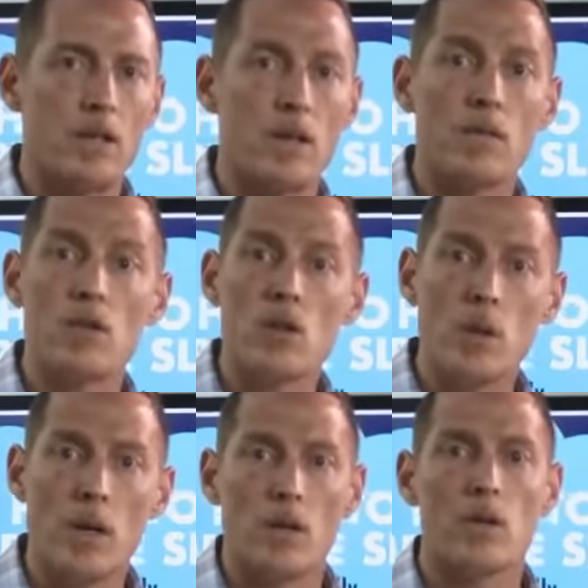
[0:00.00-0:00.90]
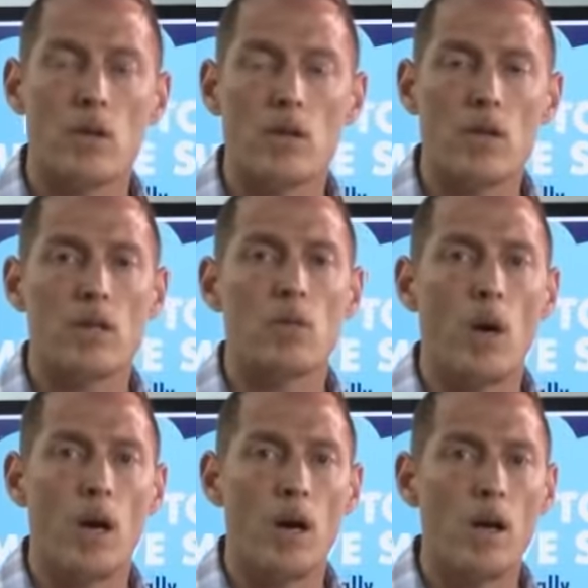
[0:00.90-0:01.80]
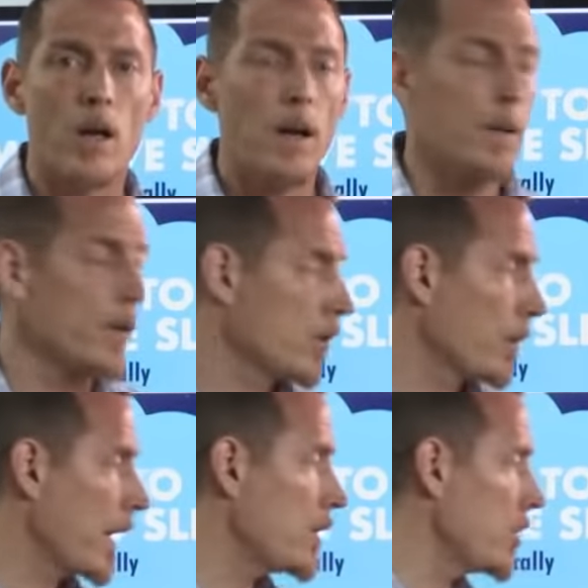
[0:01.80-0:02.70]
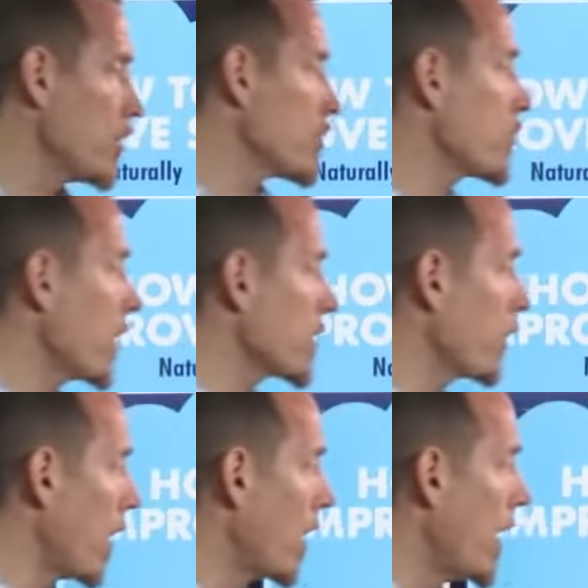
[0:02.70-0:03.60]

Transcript: And if you're doing all those other things well, then you're managing your stress well.